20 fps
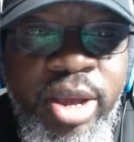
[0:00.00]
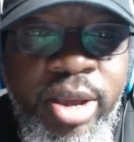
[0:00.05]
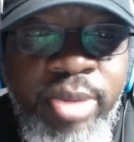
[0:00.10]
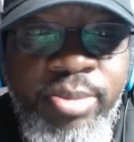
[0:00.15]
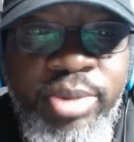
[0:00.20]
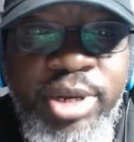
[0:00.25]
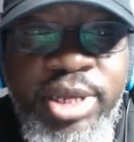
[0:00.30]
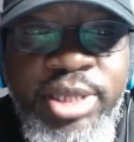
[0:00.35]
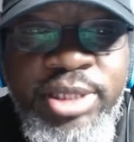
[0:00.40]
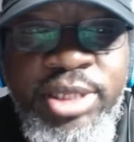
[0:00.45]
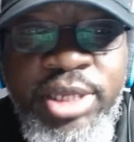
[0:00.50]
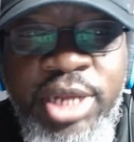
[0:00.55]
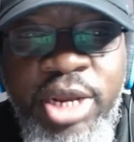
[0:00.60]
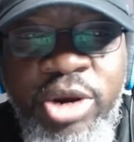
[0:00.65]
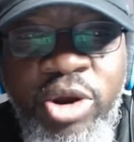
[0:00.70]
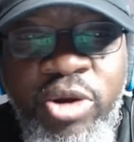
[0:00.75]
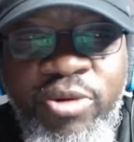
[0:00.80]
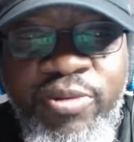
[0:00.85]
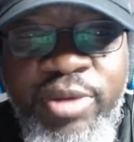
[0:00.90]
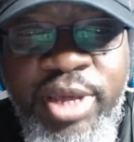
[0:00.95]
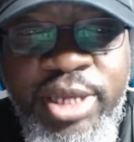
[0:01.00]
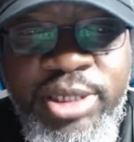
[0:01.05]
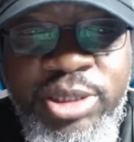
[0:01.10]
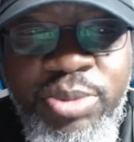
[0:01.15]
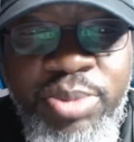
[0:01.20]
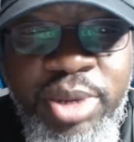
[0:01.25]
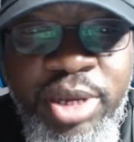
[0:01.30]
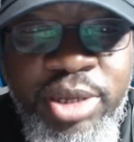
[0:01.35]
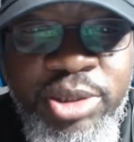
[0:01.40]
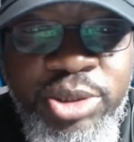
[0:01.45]
Please hit that
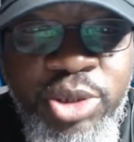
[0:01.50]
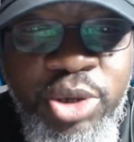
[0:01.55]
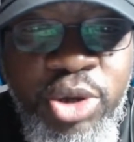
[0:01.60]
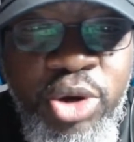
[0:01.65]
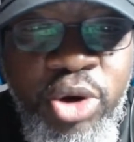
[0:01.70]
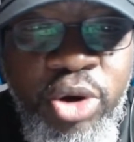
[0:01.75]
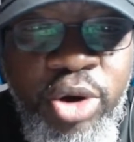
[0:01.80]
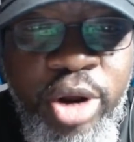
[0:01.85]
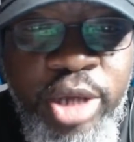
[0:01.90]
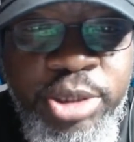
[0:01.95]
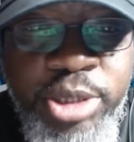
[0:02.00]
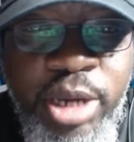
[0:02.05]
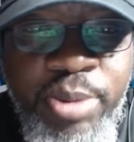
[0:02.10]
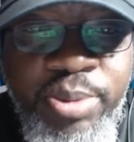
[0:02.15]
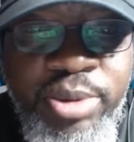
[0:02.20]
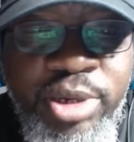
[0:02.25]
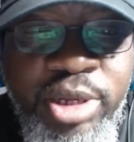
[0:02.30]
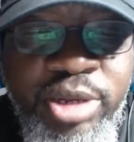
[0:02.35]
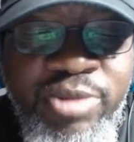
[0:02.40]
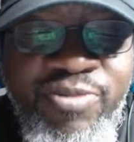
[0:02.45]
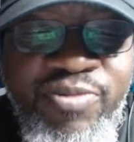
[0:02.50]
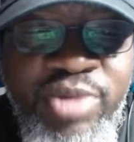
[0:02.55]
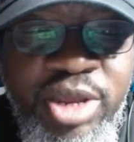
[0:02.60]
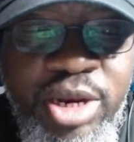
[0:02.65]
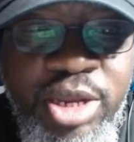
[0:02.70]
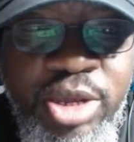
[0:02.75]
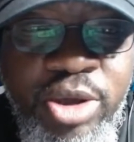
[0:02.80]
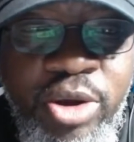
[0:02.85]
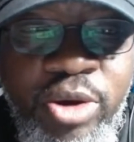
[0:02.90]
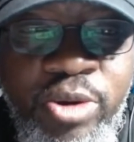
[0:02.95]
notification bell so you know when I drop another
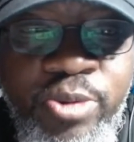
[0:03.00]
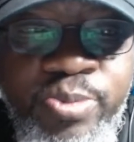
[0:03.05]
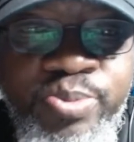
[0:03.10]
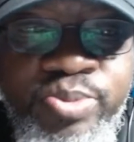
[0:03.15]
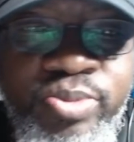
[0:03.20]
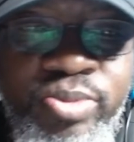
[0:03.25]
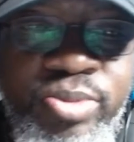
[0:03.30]
video.